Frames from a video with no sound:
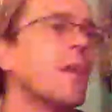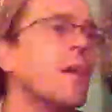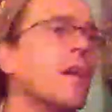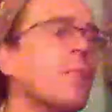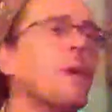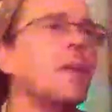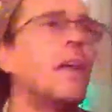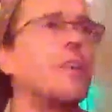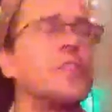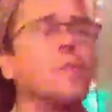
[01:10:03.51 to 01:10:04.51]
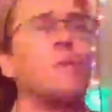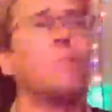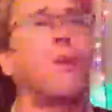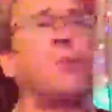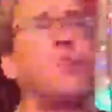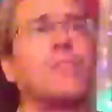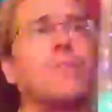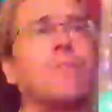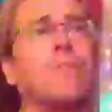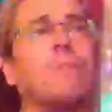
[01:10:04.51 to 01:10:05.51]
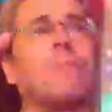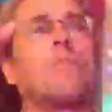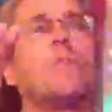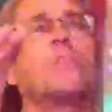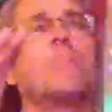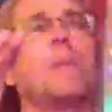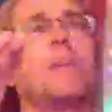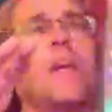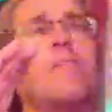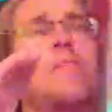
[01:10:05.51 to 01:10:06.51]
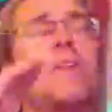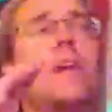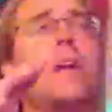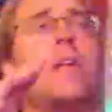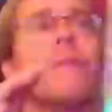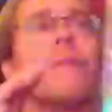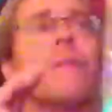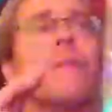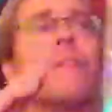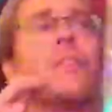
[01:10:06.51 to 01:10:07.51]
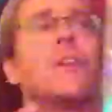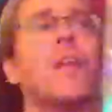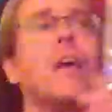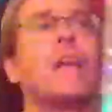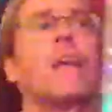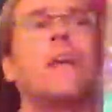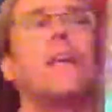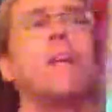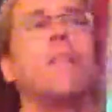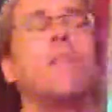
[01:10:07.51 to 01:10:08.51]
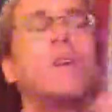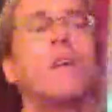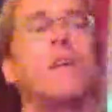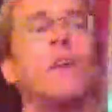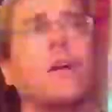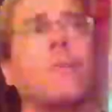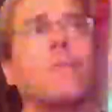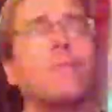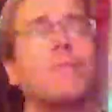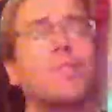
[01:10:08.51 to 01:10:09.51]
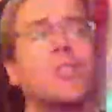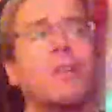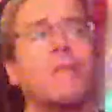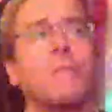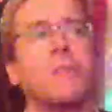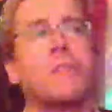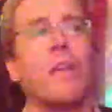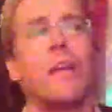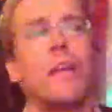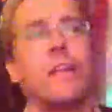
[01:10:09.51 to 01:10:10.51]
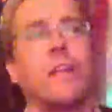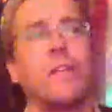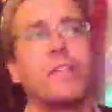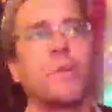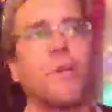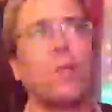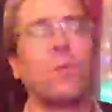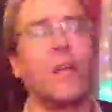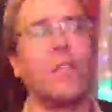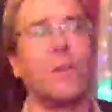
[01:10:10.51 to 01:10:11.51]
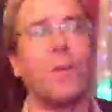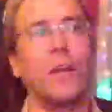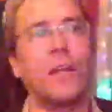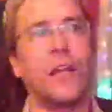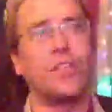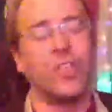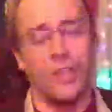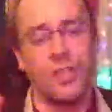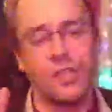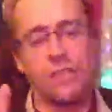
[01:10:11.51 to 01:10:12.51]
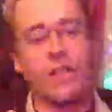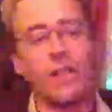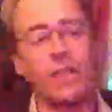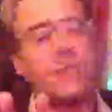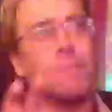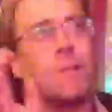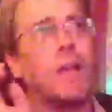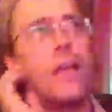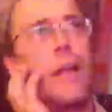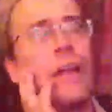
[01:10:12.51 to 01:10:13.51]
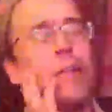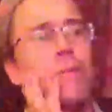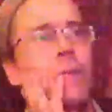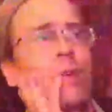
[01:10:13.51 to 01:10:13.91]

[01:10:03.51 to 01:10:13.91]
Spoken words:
but yeah, so Mars doesn't produce a magnetosphere. So like any of the shit from the sun, any of the solar wind, the radiation, it just hits the planet.